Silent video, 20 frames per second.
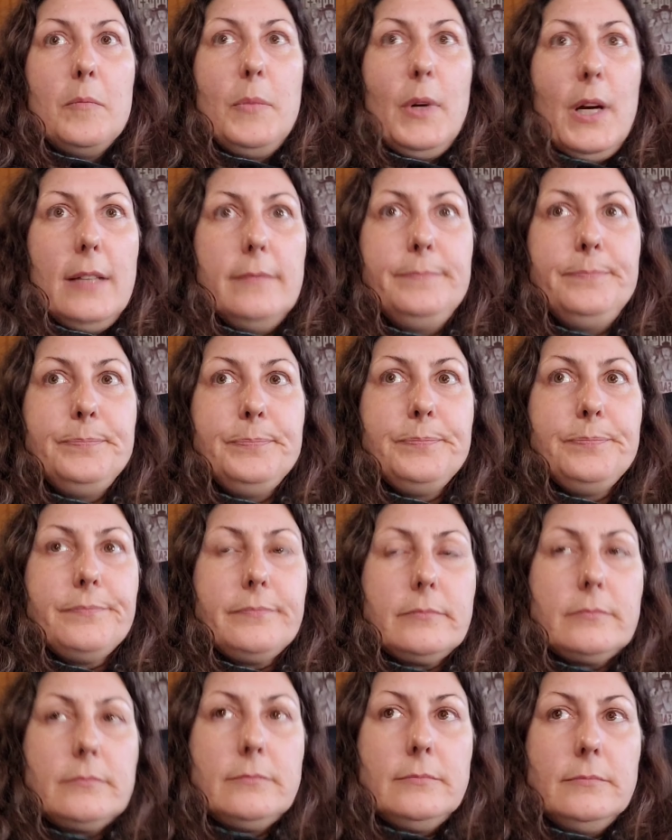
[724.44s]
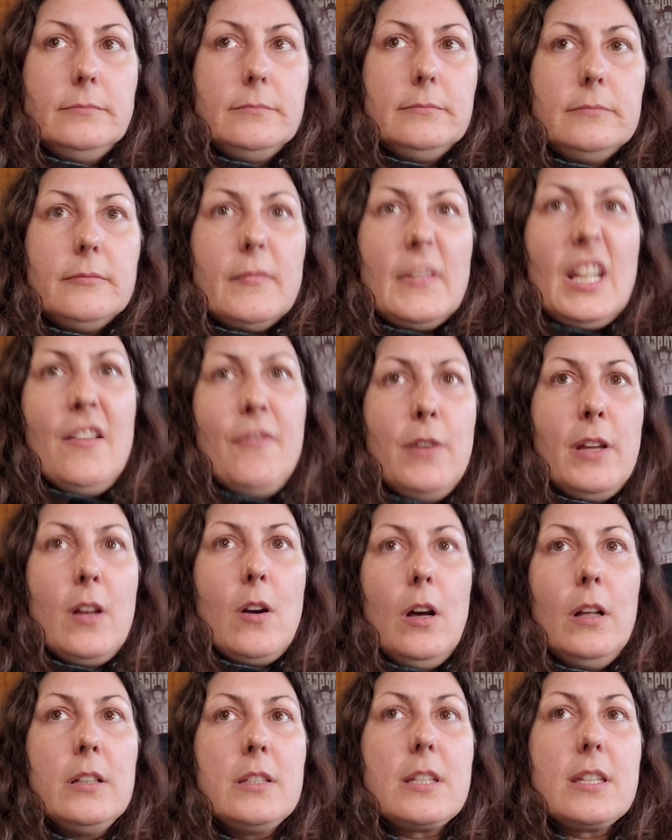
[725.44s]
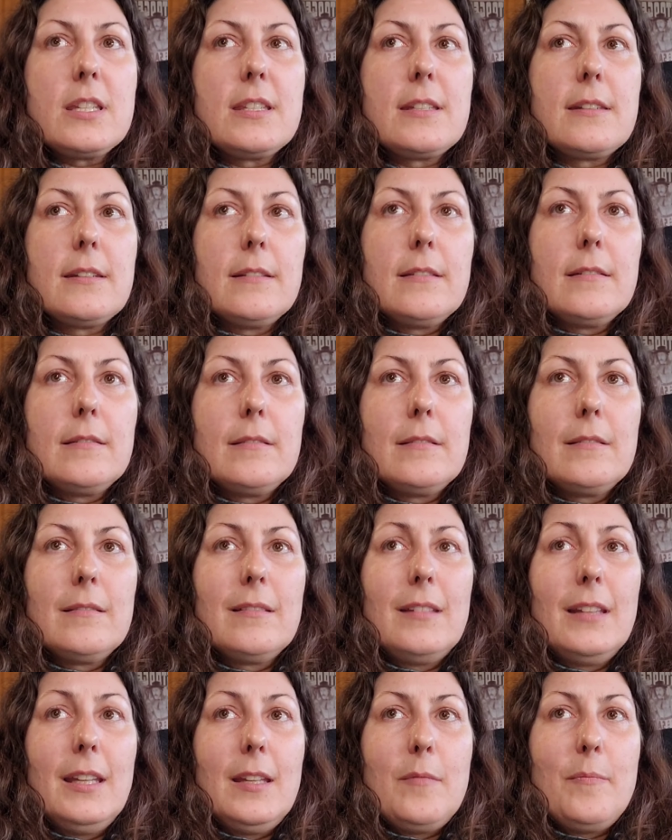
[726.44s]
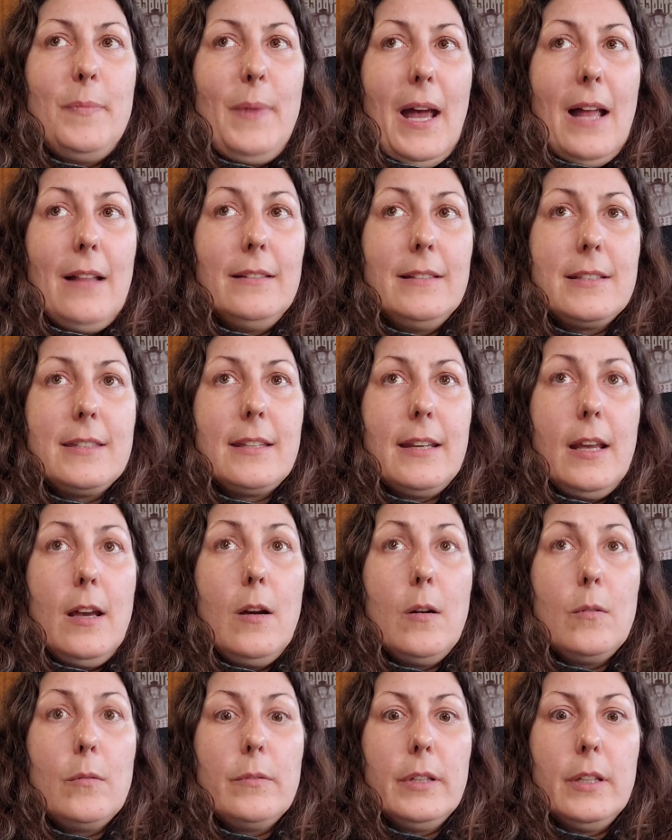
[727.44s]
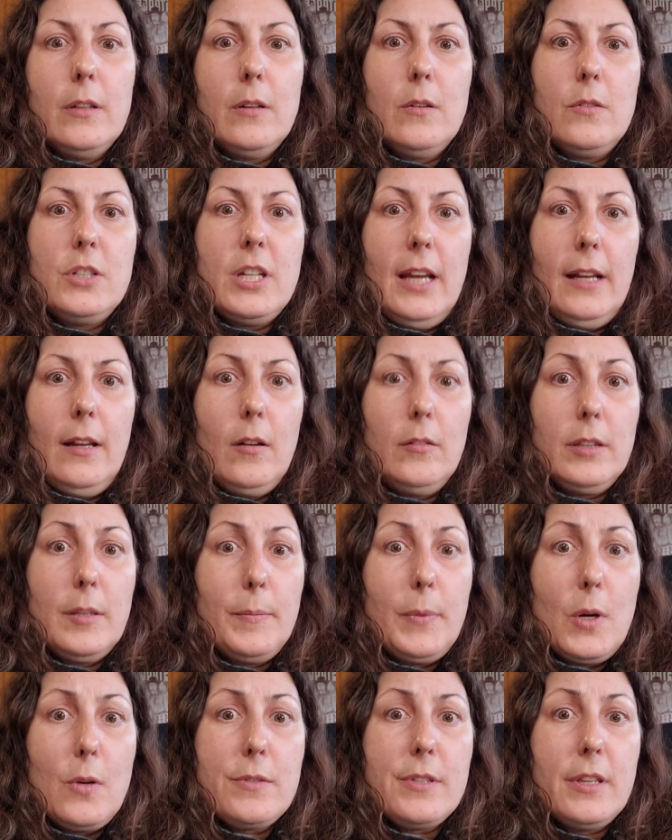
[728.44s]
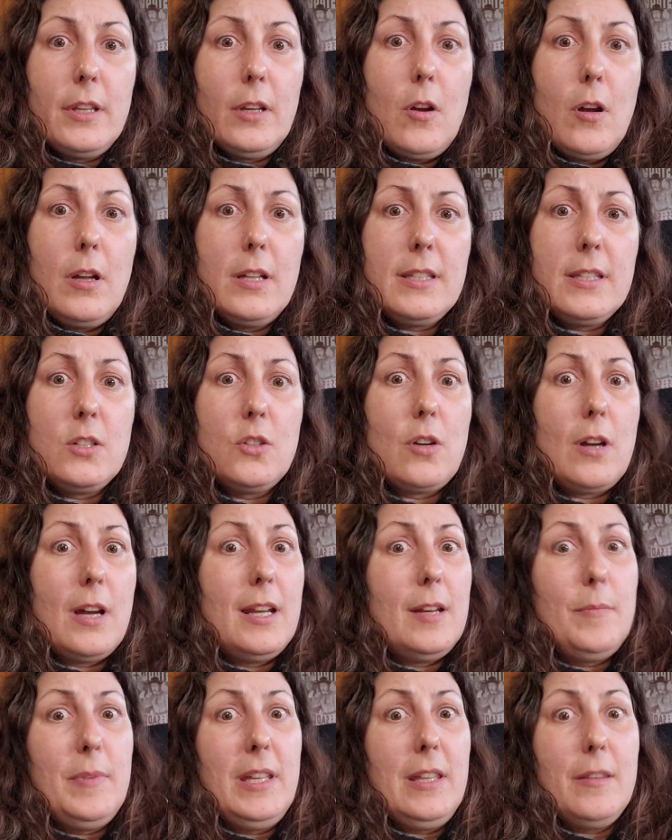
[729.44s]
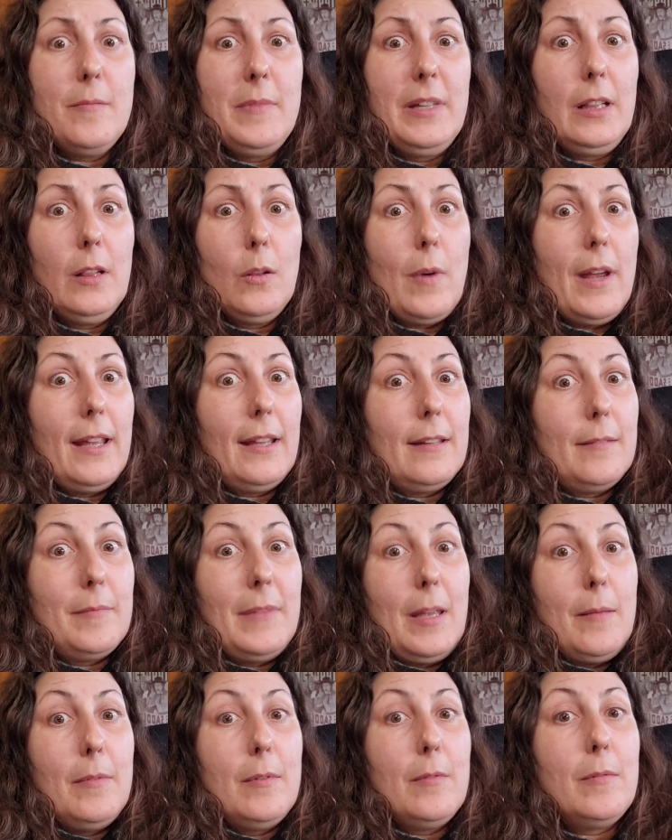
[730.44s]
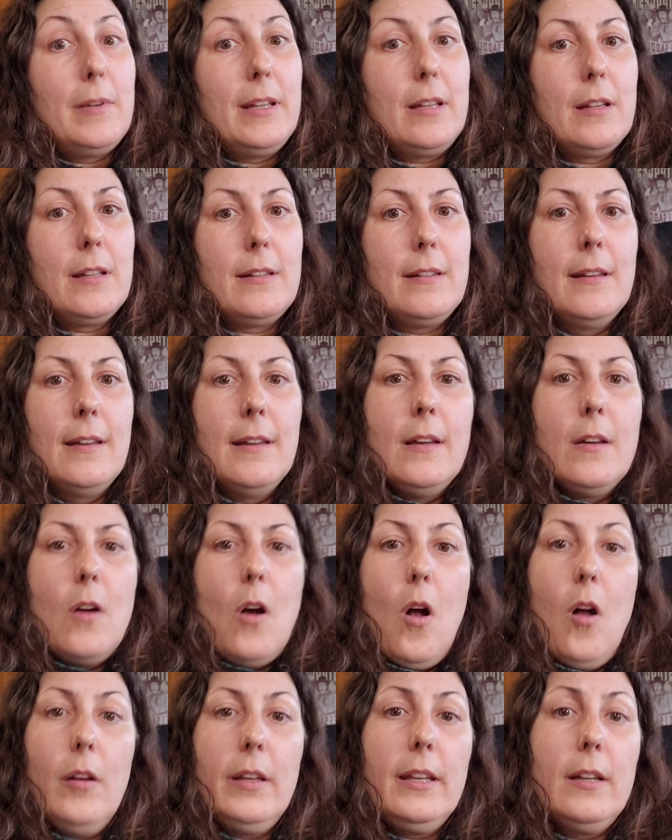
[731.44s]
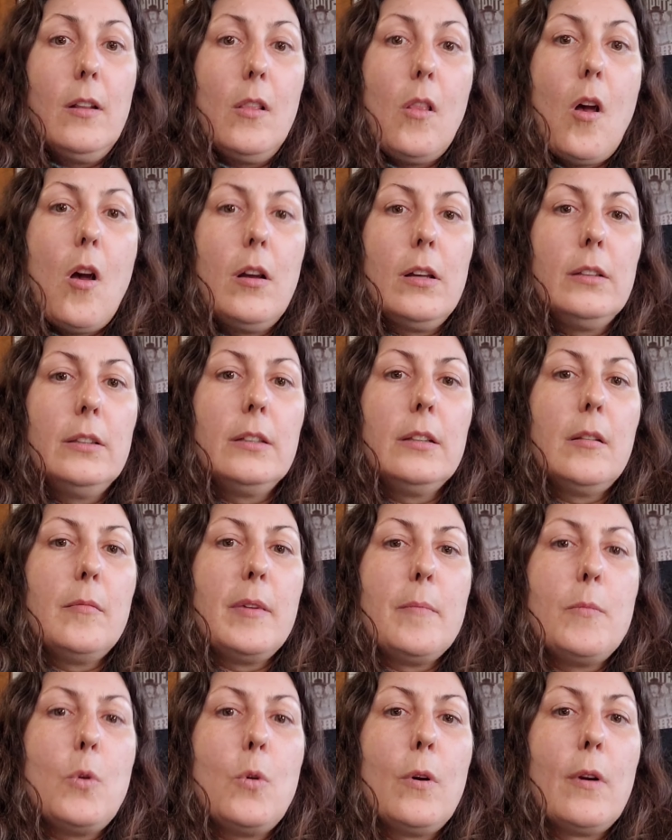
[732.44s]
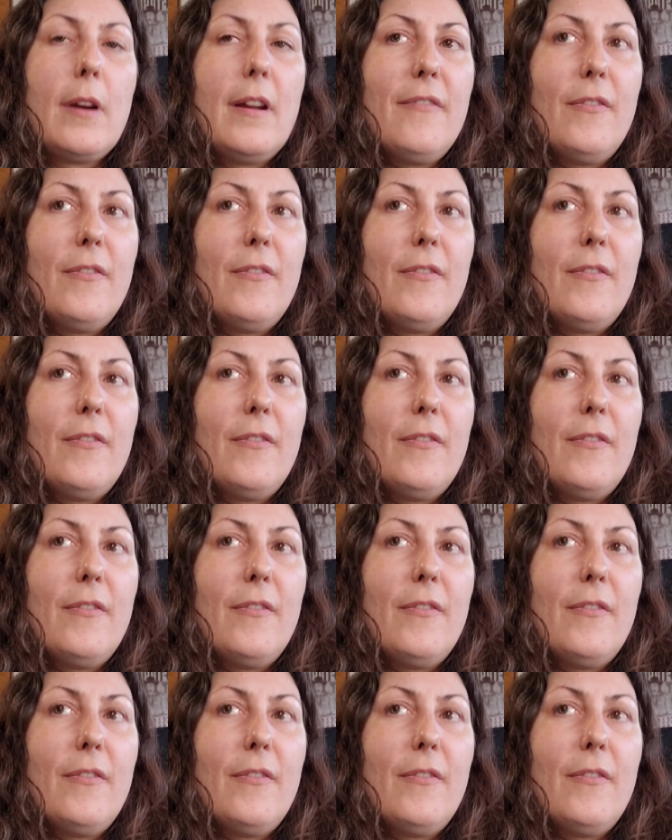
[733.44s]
But if we can all just like balance it out, you know, check out the pros and the cons and try to be the middle way, maybe we could all get along a little bit more.